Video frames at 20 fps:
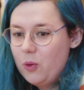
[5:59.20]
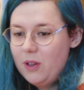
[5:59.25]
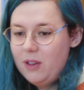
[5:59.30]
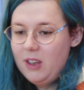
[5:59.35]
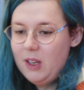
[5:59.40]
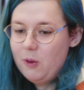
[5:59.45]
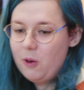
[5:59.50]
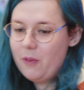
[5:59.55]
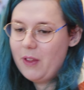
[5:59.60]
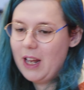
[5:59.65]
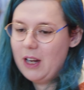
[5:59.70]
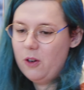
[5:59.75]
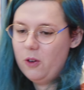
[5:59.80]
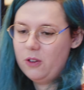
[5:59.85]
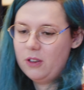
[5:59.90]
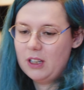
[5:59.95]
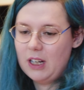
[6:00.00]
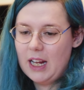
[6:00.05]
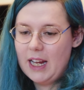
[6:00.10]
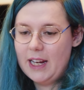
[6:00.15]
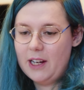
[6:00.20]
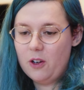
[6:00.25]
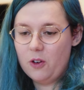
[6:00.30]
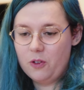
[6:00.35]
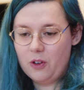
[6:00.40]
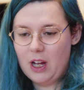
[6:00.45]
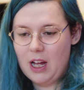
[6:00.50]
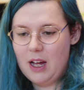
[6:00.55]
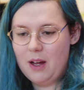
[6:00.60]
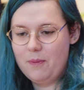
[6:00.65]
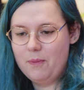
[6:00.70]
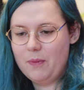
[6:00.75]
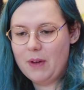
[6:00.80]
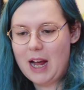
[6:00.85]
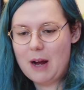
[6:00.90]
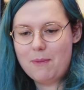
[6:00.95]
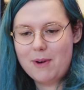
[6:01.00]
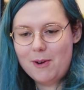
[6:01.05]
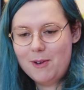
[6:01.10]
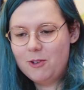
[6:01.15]
we see what that looks like? On,
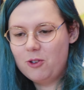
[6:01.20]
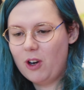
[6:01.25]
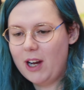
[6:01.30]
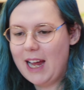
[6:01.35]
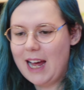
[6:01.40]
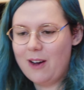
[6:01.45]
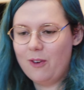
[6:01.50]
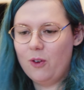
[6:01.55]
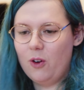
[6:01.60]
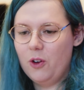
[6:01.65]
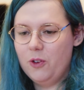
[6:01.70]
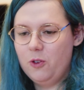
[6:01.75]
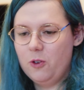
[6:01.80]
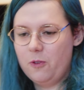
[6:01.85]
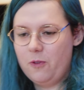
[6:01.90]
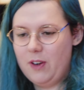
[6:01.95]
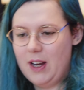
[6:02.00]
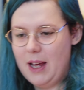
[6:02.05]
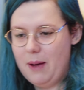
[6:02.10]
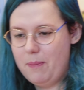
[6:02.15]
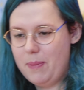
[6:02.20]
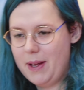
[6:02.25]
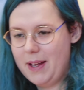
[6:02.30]
how about we try out on your flip?